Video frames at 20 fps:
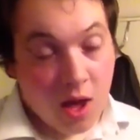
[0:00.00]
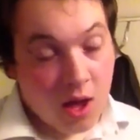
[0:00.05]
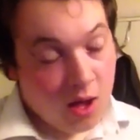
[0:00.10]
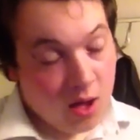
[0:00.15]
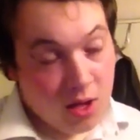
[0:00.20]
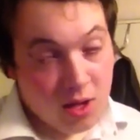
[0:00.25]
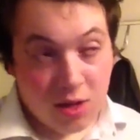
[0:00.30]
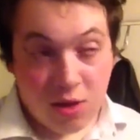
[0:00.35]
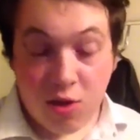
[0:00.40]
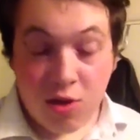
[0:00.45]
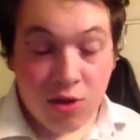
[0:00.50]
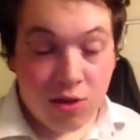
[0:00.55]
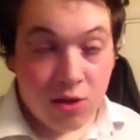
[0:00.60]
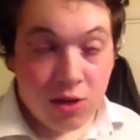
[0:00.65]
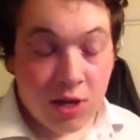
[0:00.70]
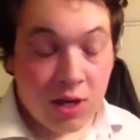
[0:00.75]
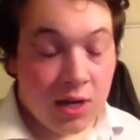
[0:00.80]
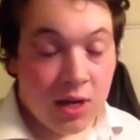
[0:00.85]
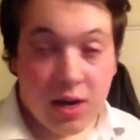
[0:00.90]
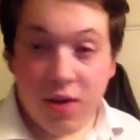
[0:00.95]
I just
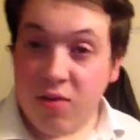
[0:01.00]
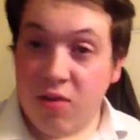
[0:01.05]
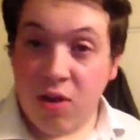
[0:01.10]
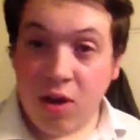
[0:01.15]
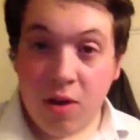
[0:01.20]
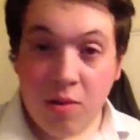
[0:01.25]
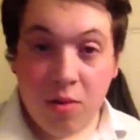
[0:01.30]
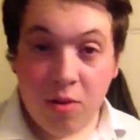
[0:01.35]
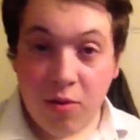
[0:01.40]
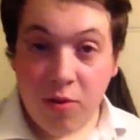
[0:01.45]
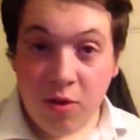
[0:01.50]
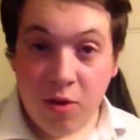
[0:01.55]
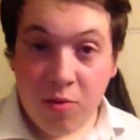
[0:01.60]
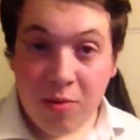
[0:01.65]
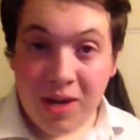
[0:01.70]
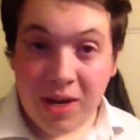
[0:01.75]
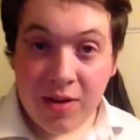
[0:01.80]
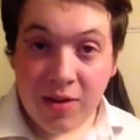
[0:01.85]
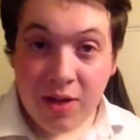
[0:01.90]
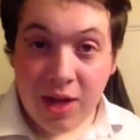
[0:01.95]
didn't have time to
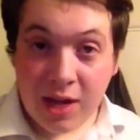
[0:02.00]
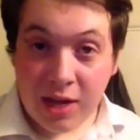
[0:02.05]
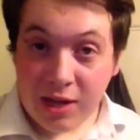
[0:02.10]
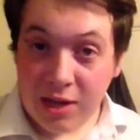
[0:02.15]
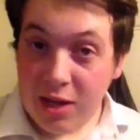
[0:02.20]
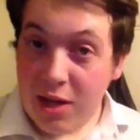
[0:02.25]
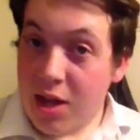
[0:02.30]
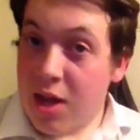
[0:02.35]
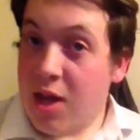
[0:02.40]
film anything.